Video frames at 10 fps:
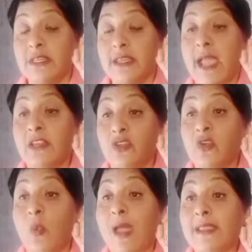And you
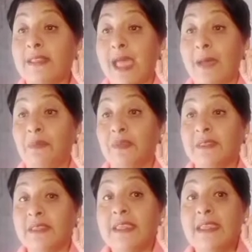know why it happens?
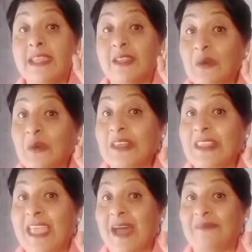It
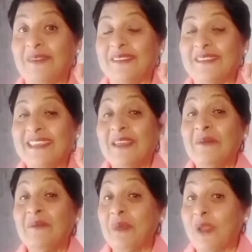only happens
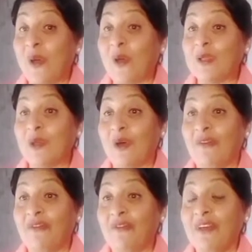because
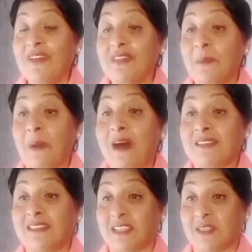of the
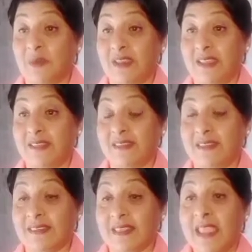past
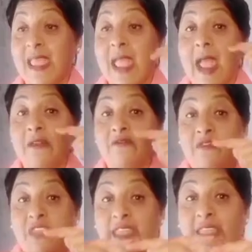experiences. And
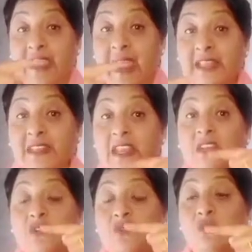we get
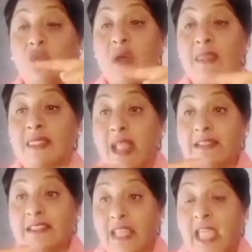into that
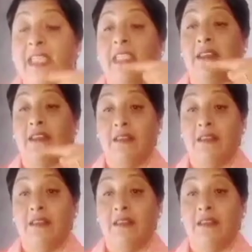cycle